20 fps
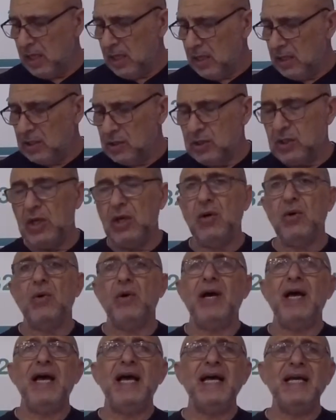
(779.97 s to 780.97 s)
So
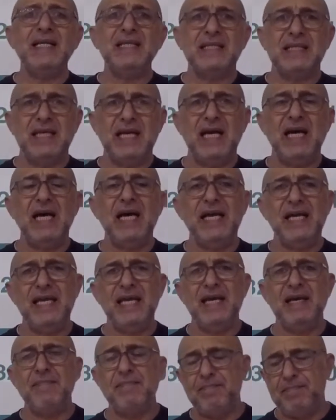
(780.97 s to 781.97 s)
as I
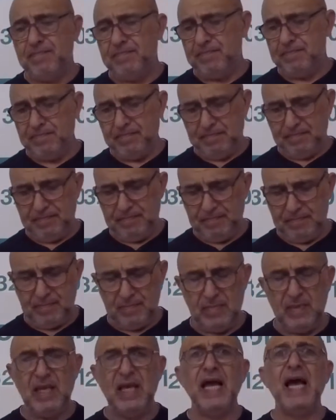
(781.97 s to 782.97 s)
am
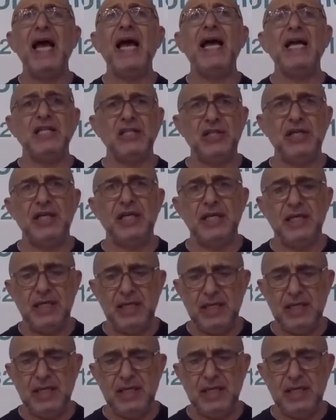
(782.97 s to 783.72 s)
etching,